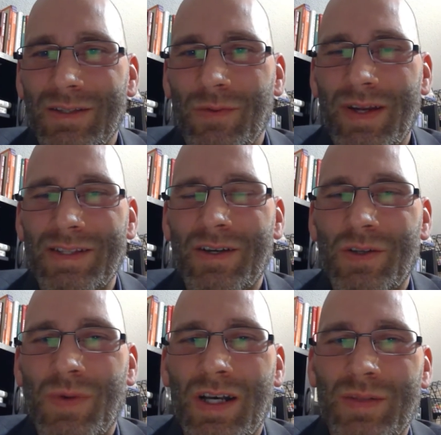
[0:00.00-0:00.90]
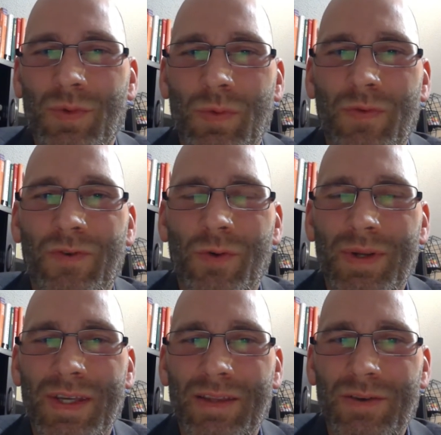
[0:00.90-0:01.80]
wait as long as possible before we
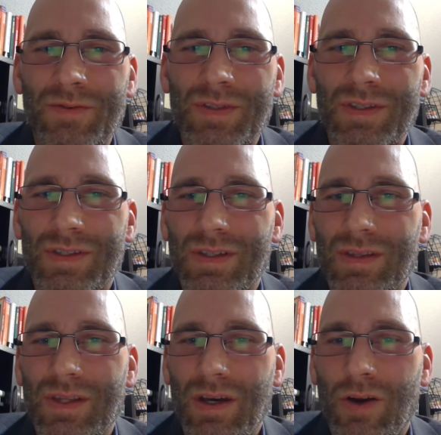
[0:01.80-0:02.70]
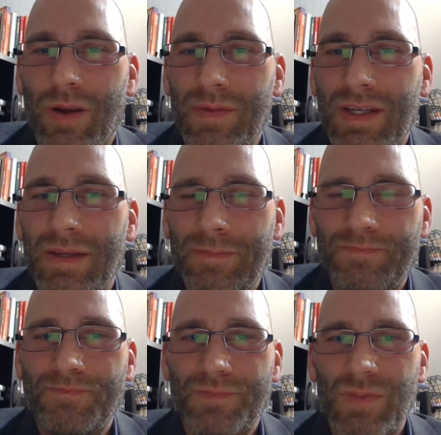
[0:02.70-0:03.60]
take the RMD.
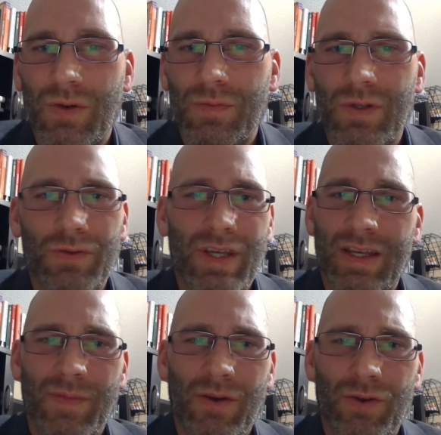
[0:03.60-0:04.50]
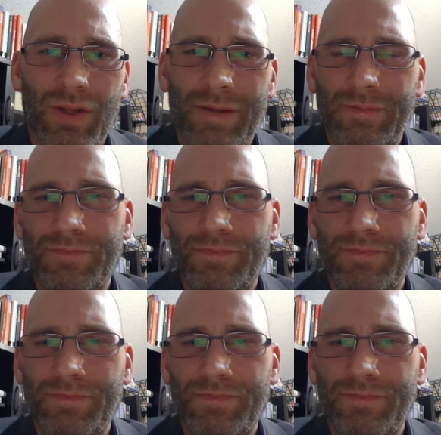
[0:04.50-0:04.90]
So don't take them out early.